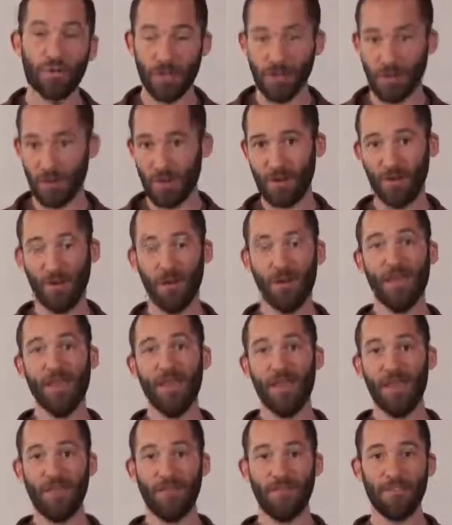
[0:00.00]
So,
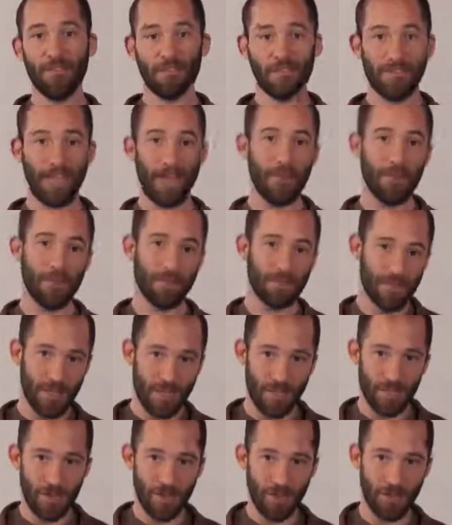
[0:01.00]
if this happens,
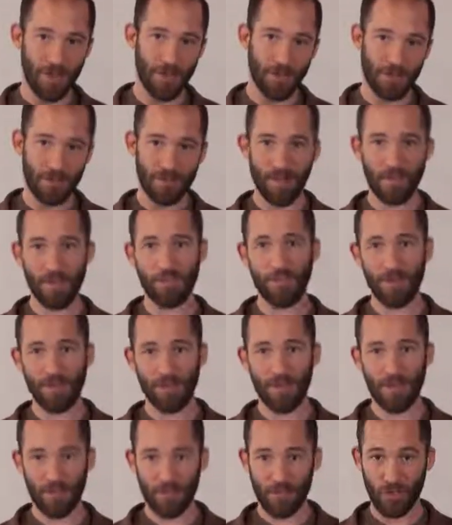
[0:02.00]
then do this, then
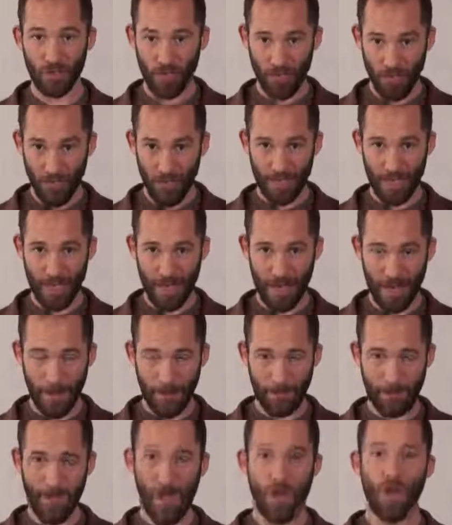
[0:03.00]
print this, you write that
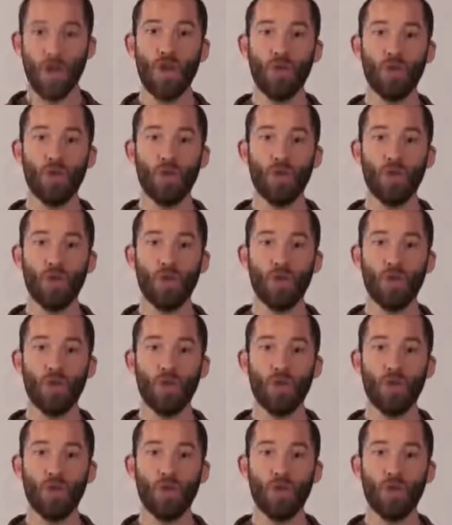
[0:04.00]
out.